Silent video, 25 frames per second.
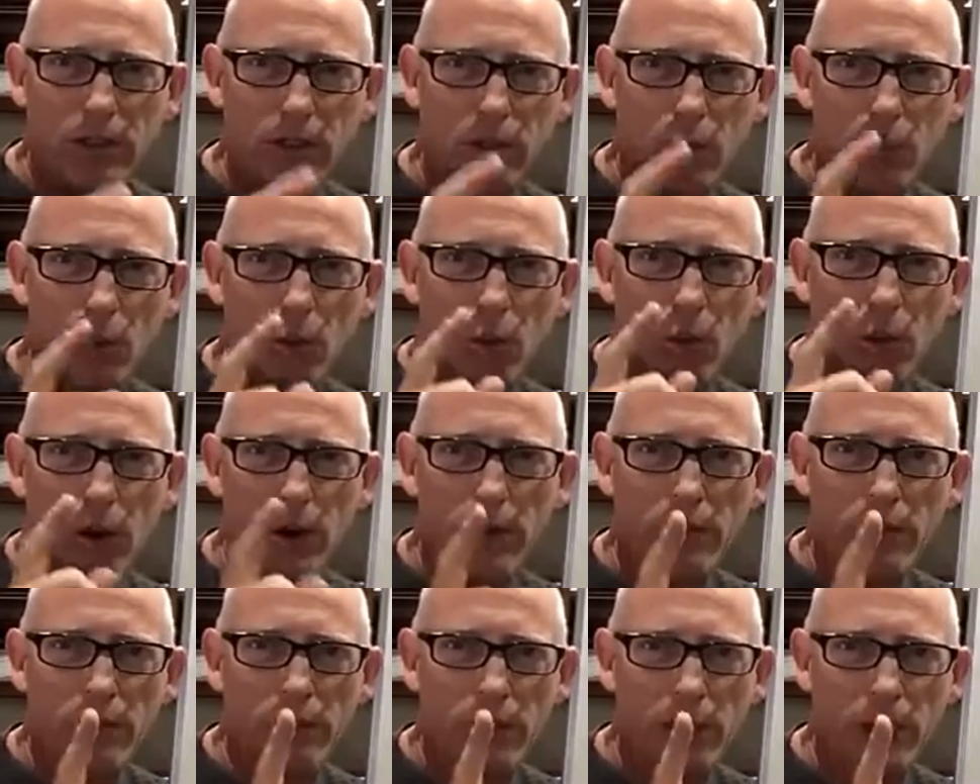
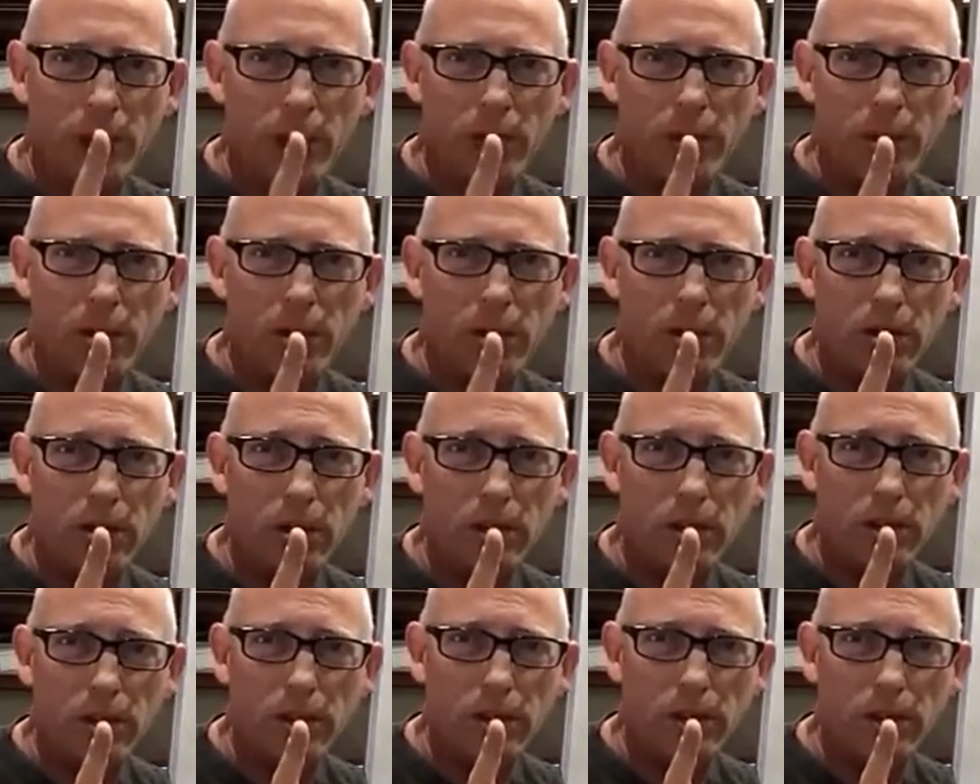One variable.
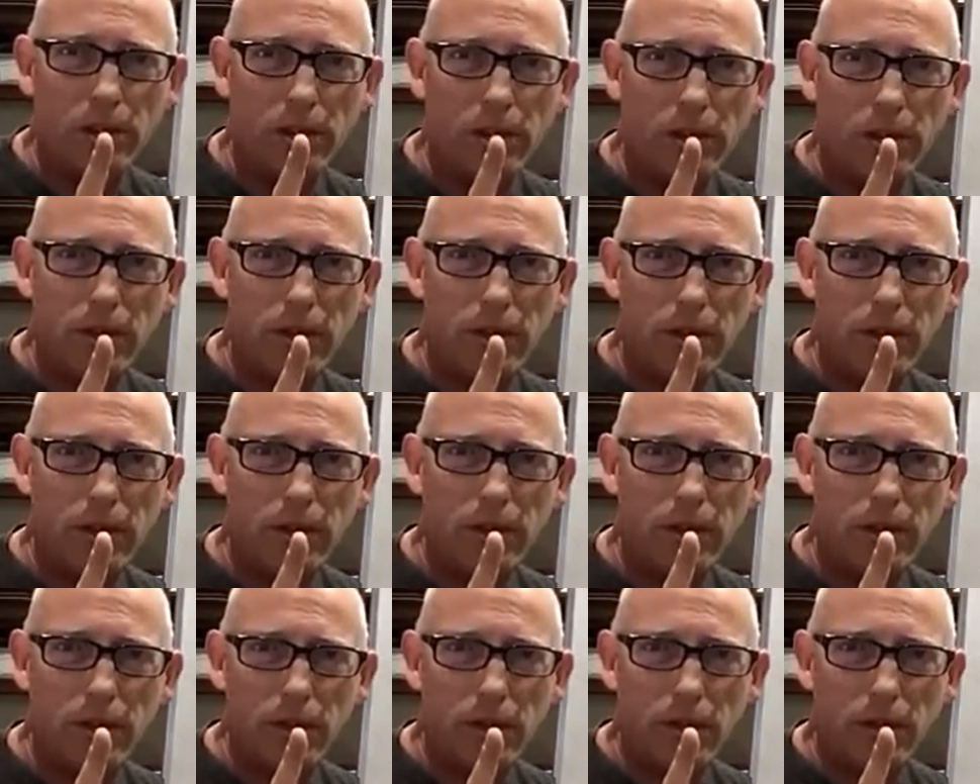
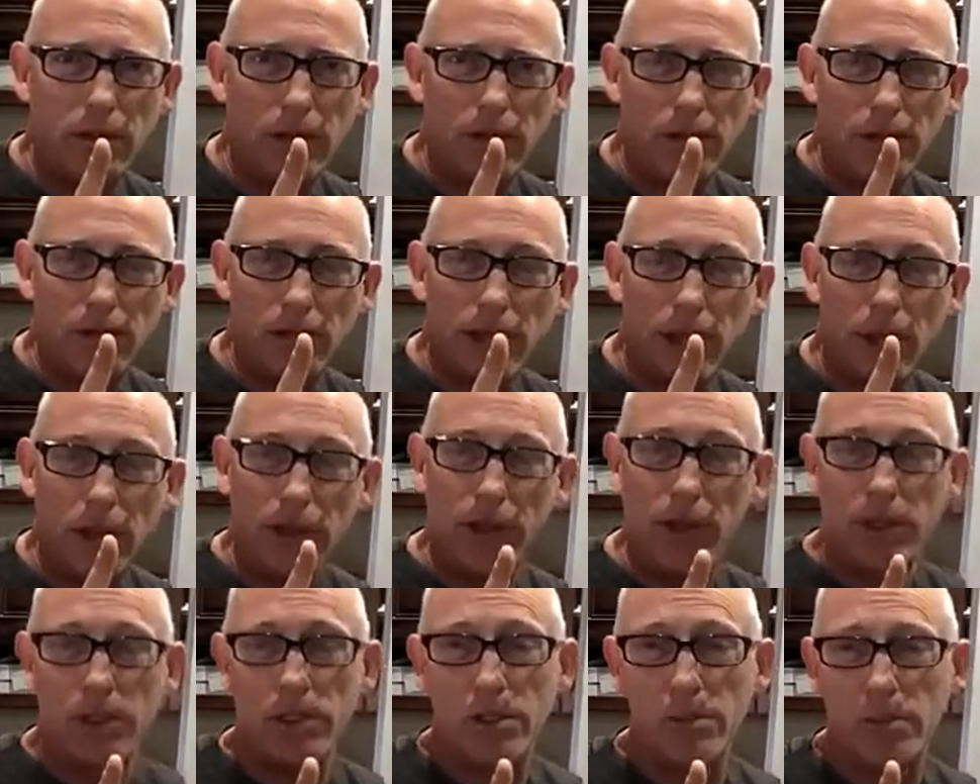Now,
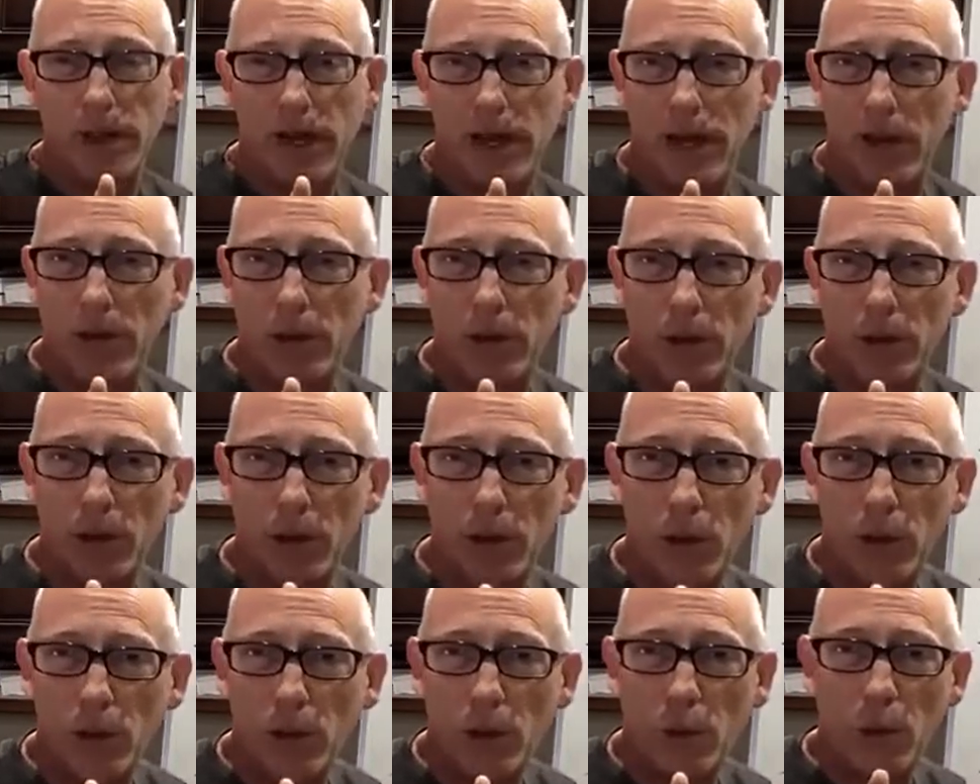it doesn't
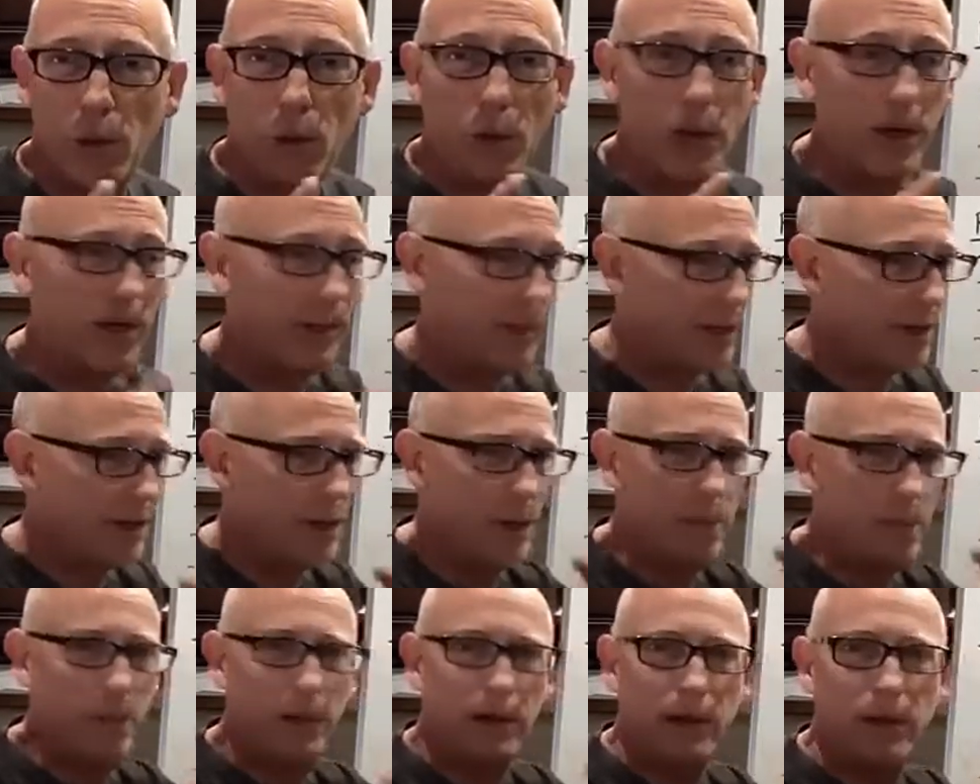matter what
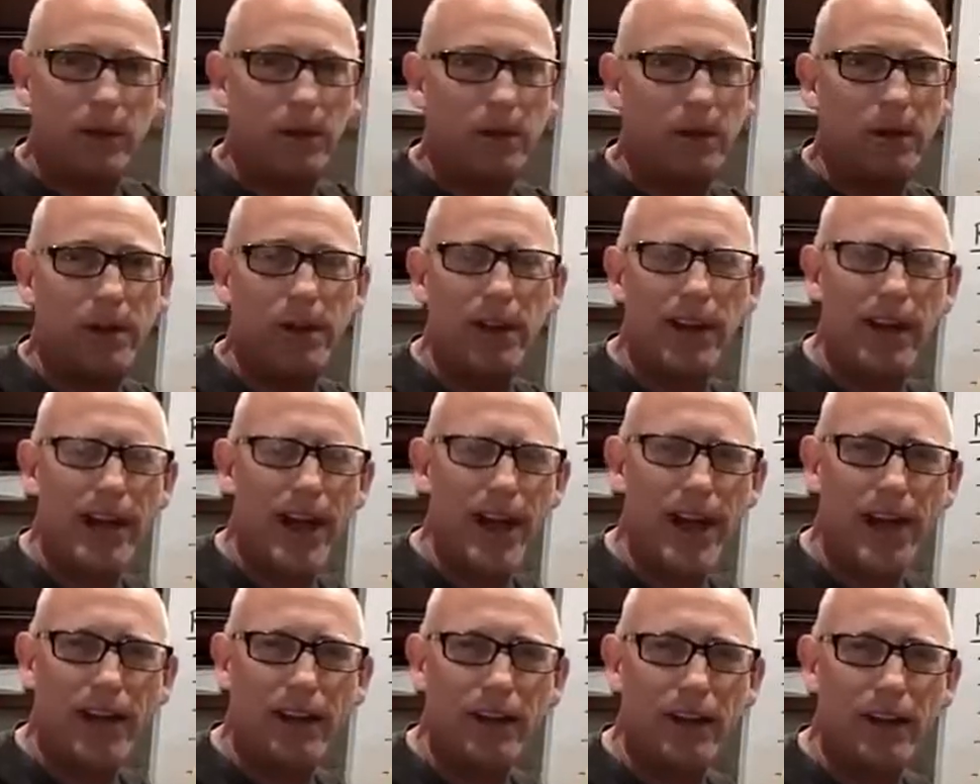topic you're looking
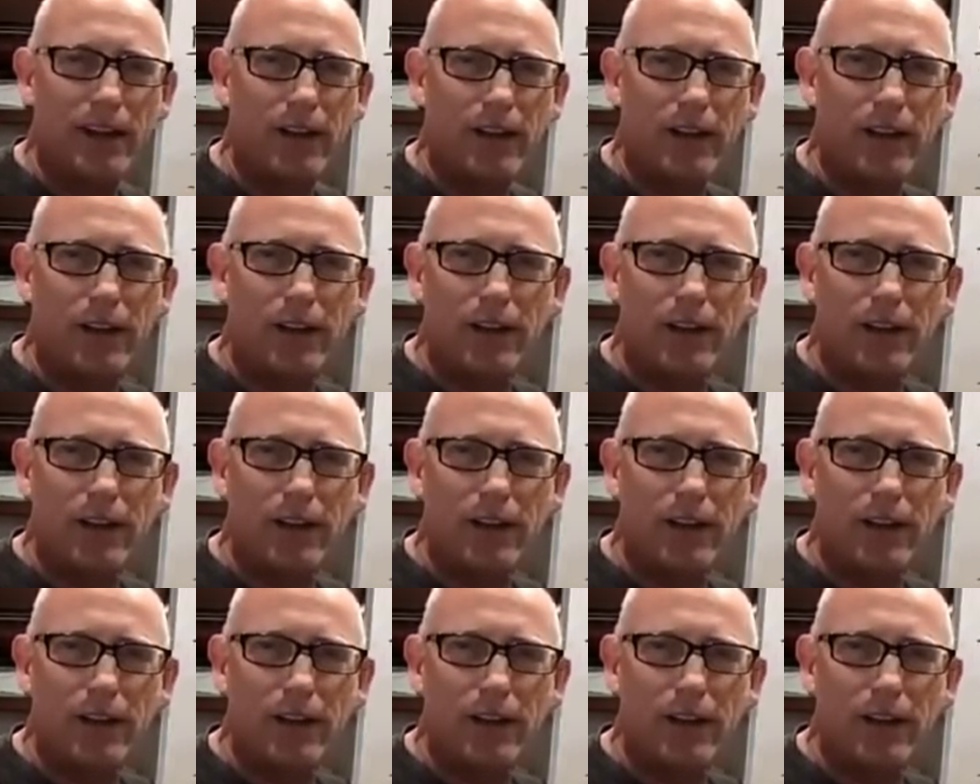at.